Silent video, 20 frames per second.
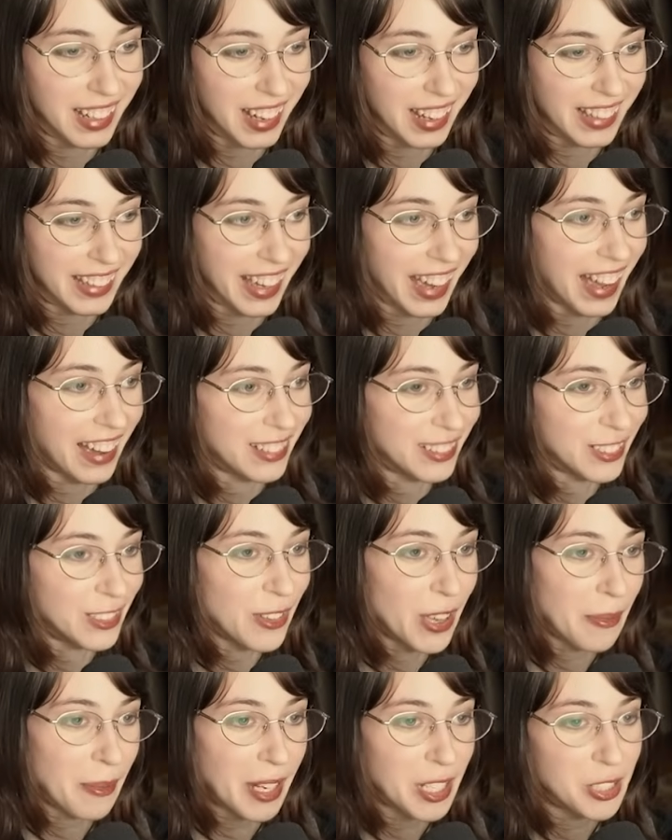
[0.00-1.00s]
Yeah, so
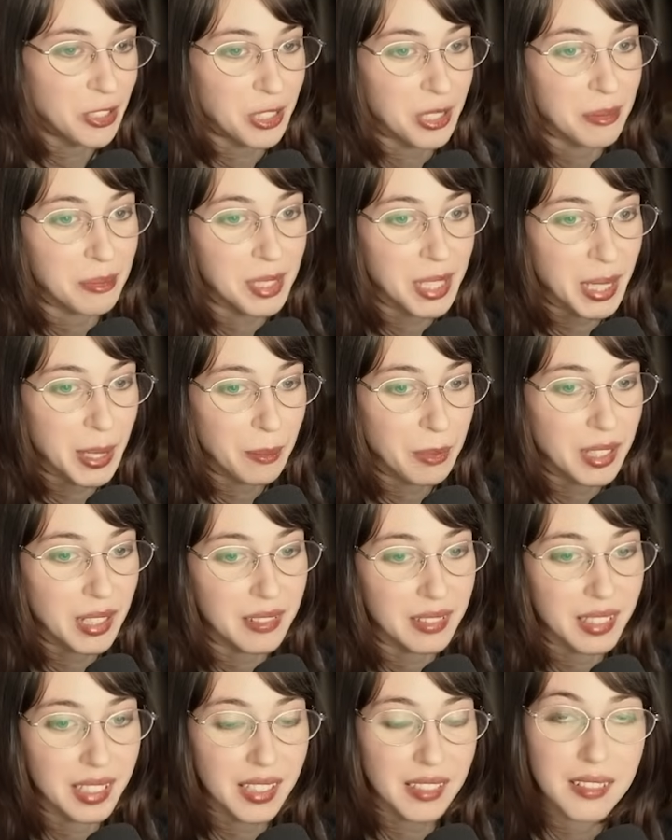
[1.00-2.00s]
like my dream team
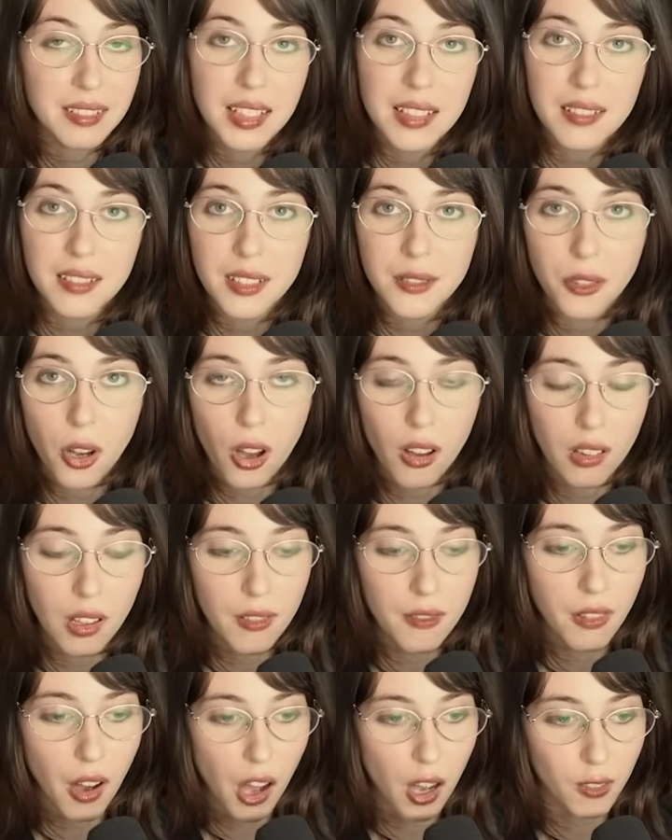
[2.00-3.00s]
doesn't consist of all
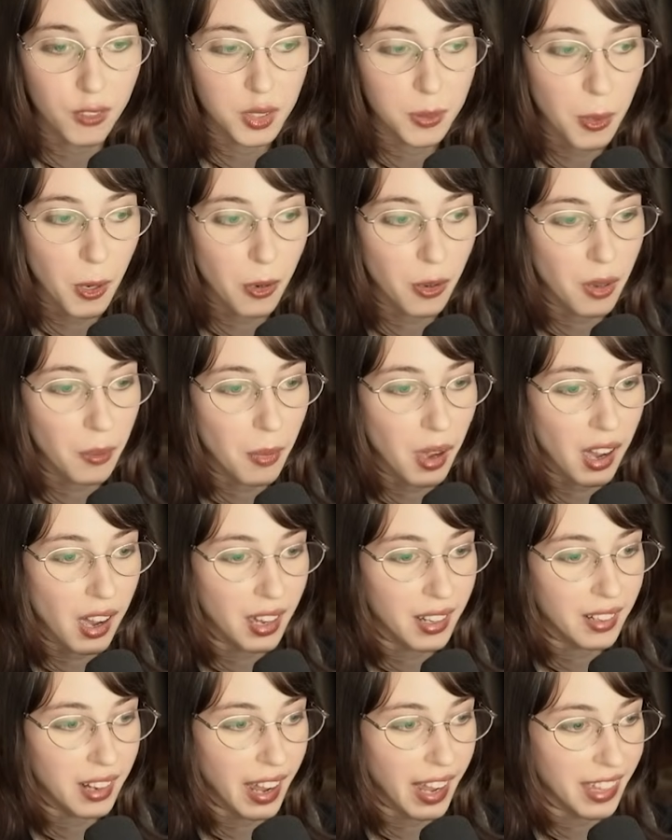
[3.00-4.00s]
evolved
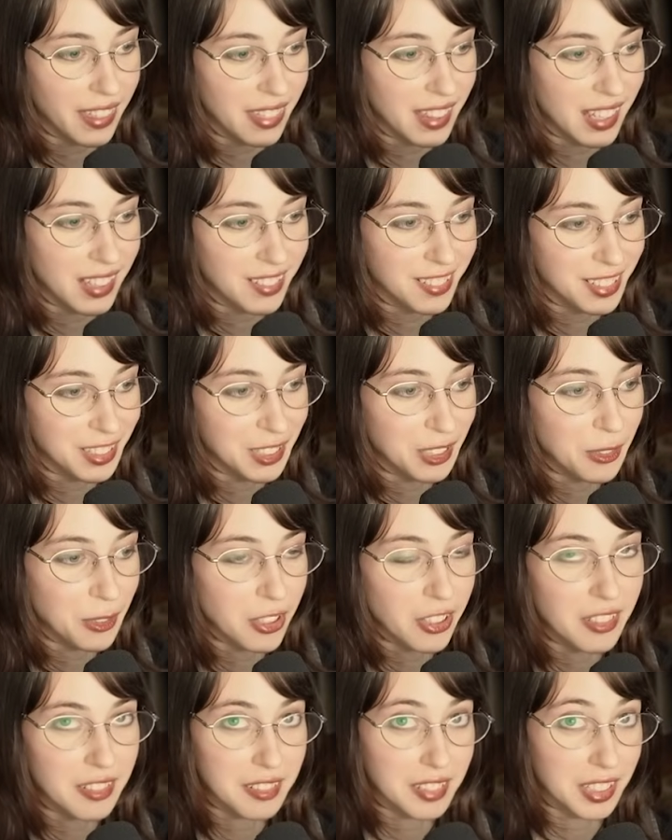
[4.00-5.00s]
Pokemon. I think
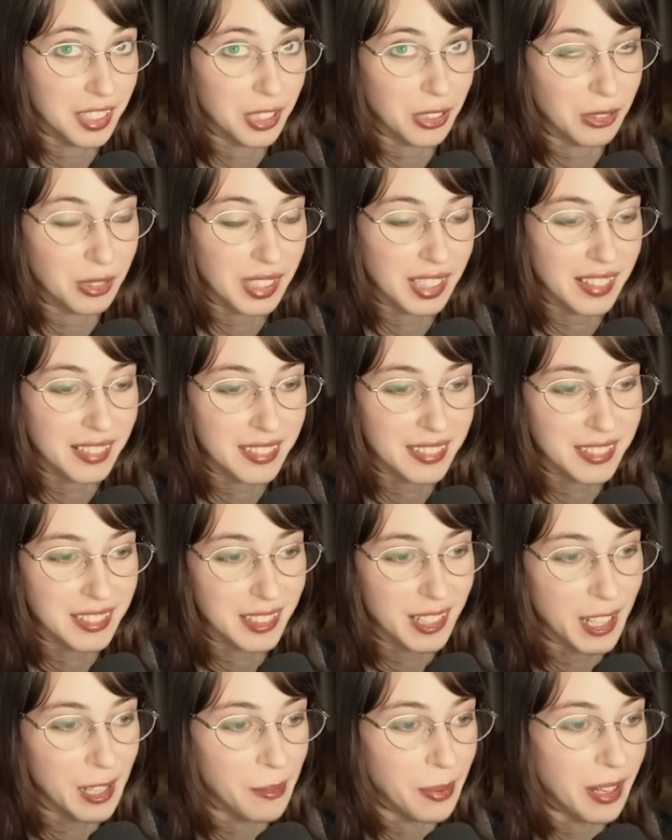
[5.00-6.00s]
Cyndaquil is the
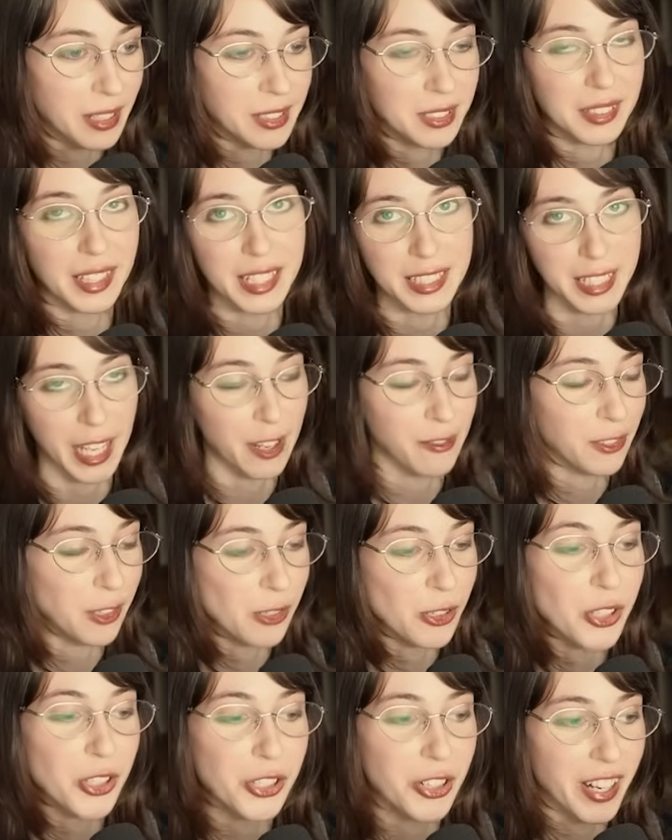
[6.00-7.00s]
cutest compared to like
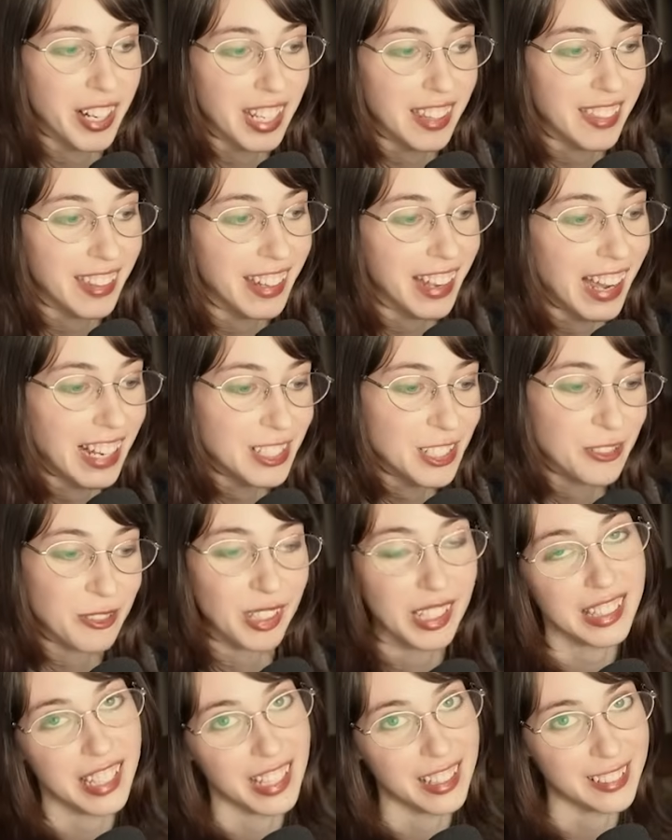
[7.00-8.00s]
Typhlosion or anything. I just really
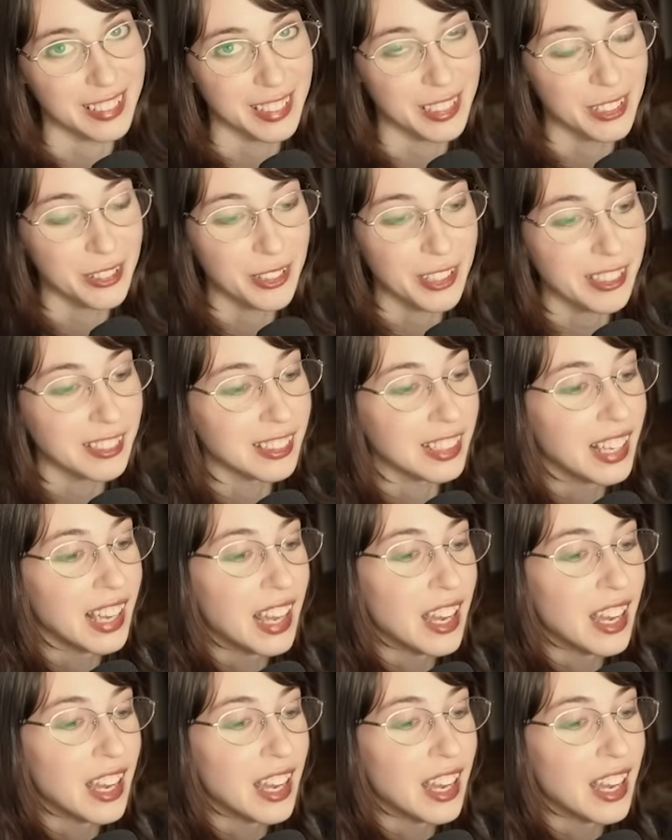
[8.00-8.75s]
like Cyndaquil.